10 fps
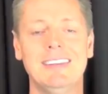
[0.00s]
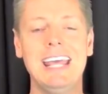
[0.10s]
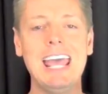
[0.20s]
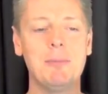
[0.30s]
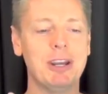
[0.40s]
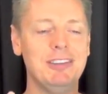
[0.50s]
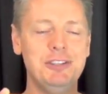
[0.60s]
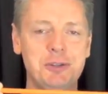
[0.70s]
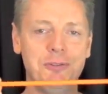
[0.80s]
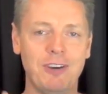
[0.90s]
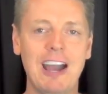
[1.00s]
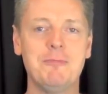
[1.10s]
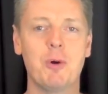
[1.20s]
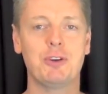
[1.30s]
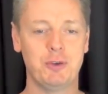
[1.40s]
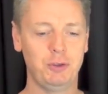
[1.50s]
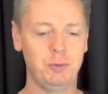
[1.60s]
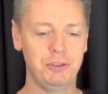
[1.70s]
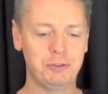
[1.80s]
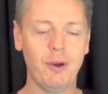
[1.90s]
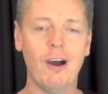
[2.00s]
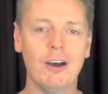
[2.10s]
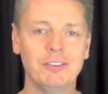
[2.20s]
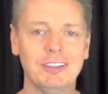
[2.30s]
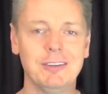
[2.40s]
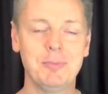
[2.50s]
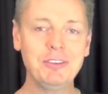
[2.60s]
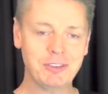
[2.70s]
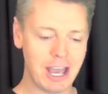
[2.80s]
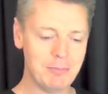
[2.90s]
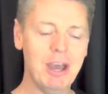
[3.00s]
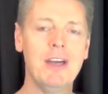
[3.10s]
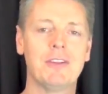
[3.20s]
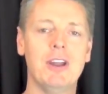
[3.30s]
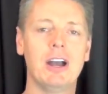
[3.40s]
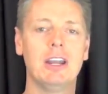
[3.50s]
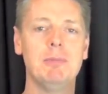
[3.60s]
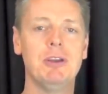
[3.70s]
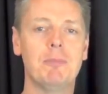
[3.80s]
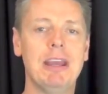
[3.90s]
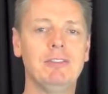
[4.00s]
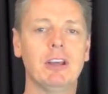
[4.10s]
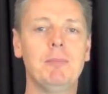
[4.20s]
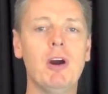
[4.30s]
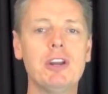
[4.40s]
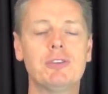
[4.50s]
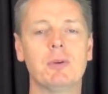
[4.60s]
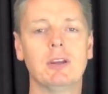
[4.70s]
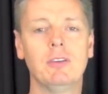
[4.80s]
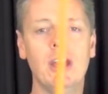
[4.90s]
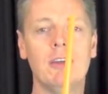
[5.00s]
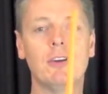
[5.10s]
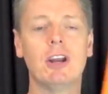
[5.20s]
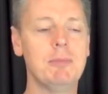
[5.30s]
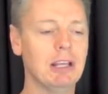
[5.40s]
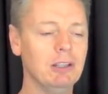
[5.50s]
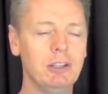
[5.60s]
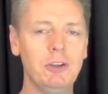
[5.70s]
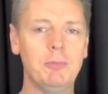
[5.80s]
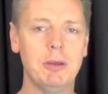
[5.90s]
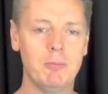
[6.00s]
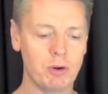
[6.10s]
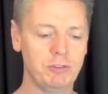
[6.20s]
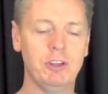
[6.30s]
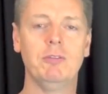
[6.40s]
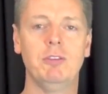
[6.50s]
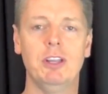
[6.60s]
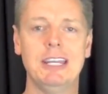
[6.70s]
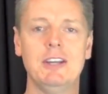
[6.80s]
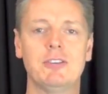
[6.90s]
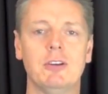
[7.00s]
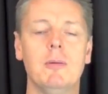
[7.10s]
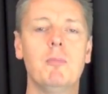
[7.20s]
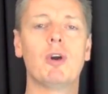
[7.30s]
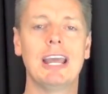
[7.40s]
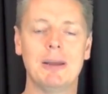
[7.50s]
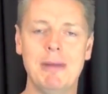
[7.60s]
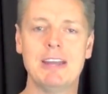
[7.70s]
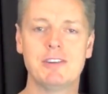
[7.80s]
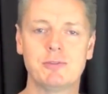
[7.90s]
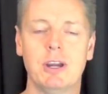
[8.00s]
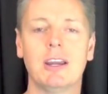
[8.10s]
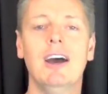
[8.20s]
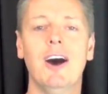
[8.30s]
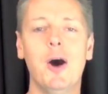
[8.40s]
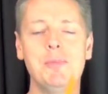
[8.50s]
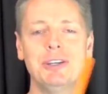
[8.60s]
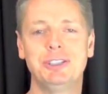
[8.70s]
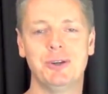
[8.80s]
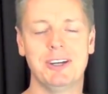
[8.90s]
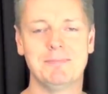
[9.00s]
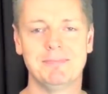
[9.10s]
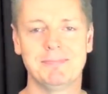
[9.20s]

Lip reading: today I'm going to teach you 5 more tricks with straws, except this time they're not going to be your basic party tricks. They're going to be a little bit more skillful in nature, more like a magic trick. Hope you enjoy them.